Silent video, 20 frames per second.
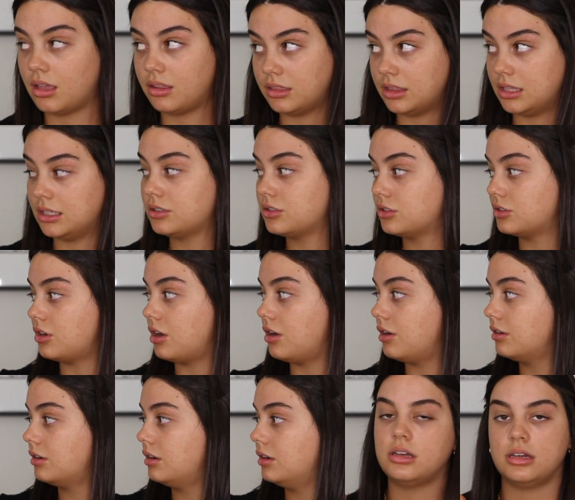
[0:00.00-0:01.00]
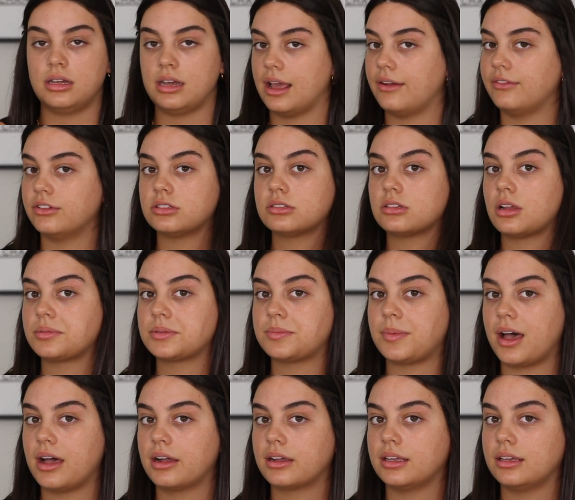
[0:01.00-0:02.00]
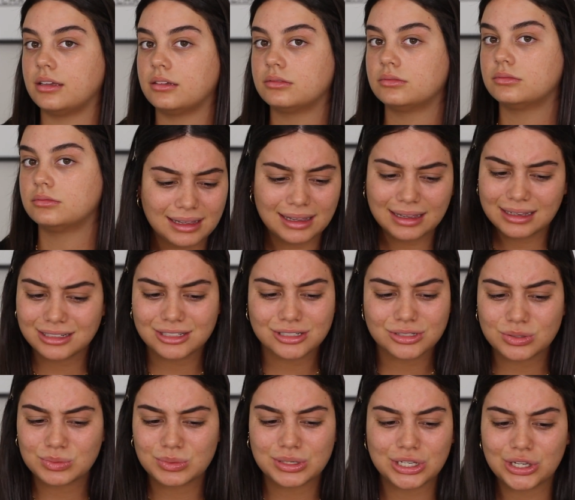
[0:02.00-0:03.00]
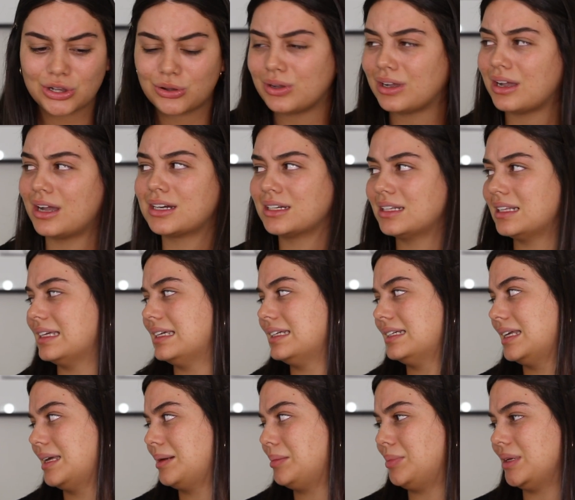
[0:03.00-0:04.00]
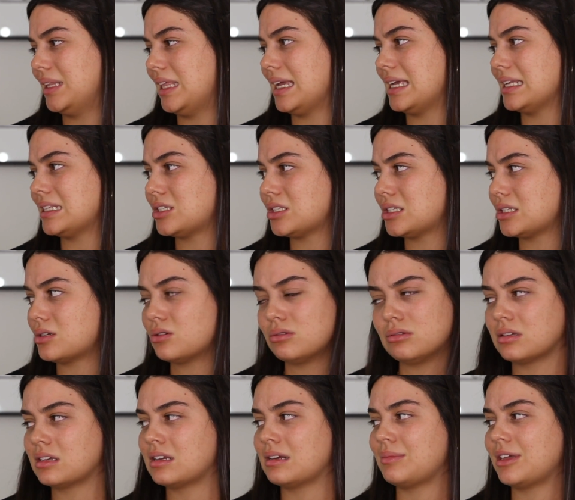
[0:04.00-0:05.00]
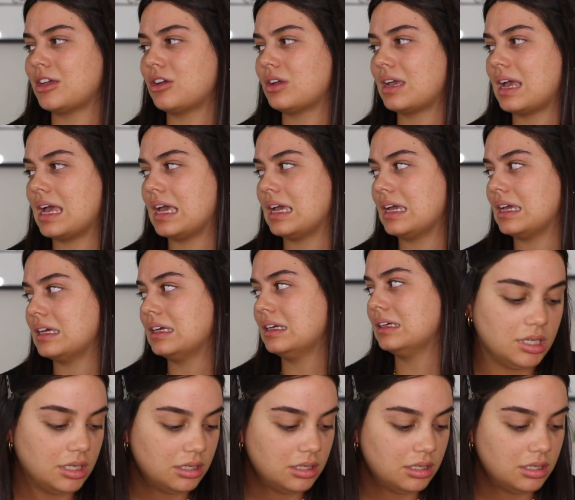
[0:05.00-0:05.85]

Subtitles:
this dog never stops barking. I just want to go and cuddle it and be like, it's all gonna be okay.